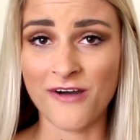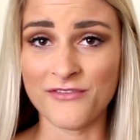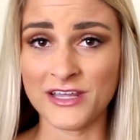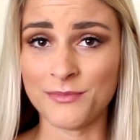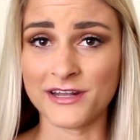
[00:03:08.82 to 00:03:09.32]

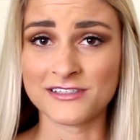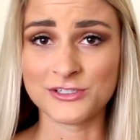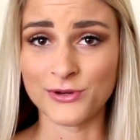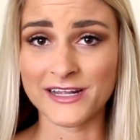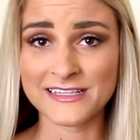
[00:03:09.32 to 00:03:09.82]
of the admitted
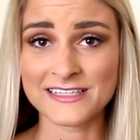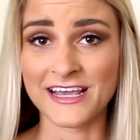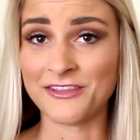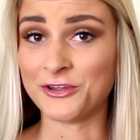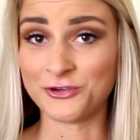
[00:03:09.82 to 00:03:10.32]
students
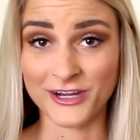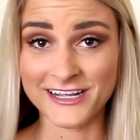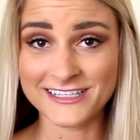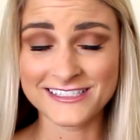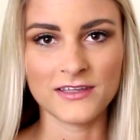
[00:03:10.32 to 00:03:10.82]
and the
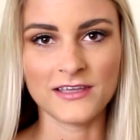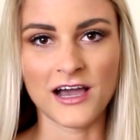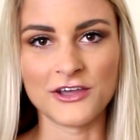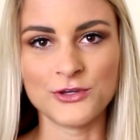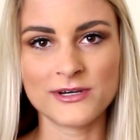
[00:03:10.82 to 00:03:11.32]
grades.
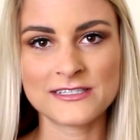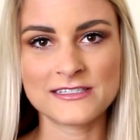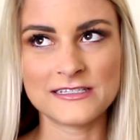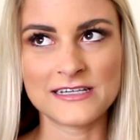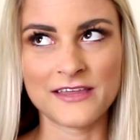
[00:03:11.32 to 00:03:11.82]
Yeah,
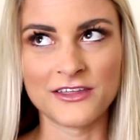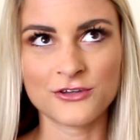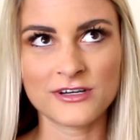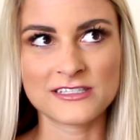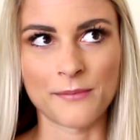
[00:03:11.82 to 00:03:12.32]
USC, I think
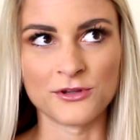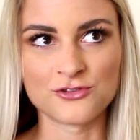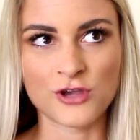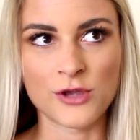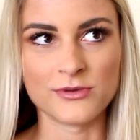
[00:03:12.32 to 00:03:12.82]
their
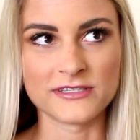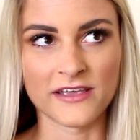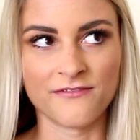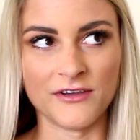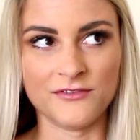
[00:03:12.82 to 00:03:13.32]
acceptance rate was
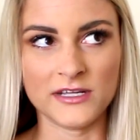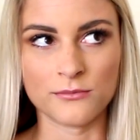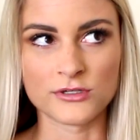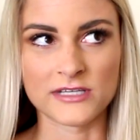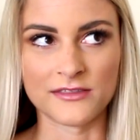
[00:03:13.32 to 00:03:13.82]

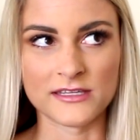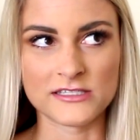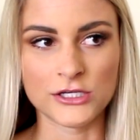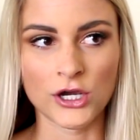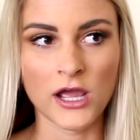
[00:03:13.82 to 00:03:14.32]
15%
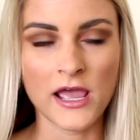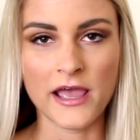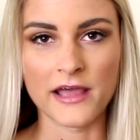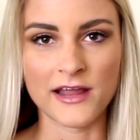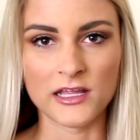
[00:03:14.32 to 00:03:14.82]
this year,
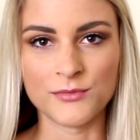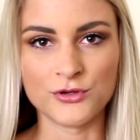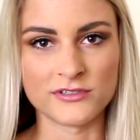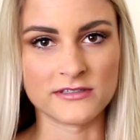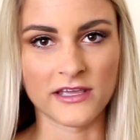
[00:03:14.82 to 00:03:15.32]
and
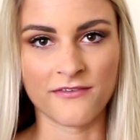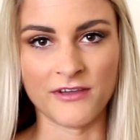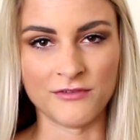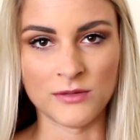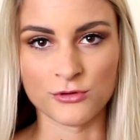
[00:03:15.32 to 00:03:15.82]
LMU's is
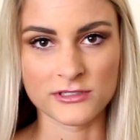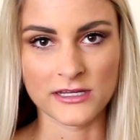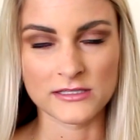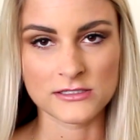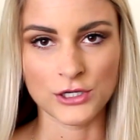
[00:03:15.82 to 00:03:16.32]

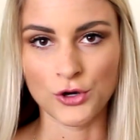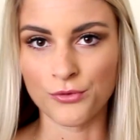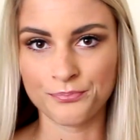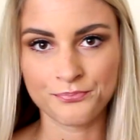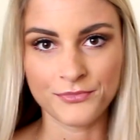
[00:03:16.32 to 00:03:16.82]
50%.
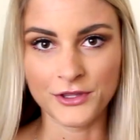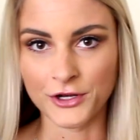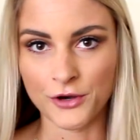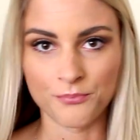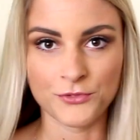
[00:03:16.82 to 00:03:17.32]
So,
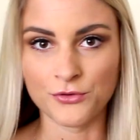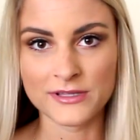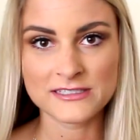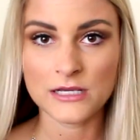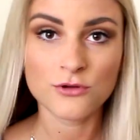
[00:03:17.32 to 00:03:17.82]
you
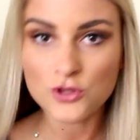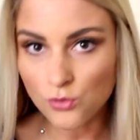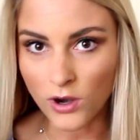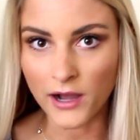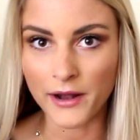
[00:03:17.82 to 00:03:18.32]
can say what you
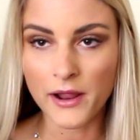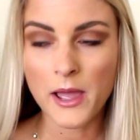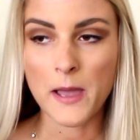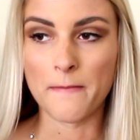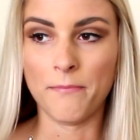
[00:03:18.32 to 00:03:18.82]
want,
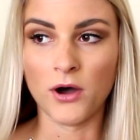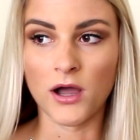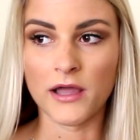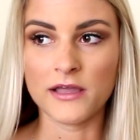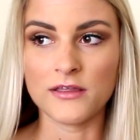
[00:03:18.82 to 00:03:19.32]

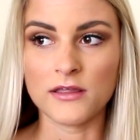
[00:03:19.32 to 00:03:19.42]
but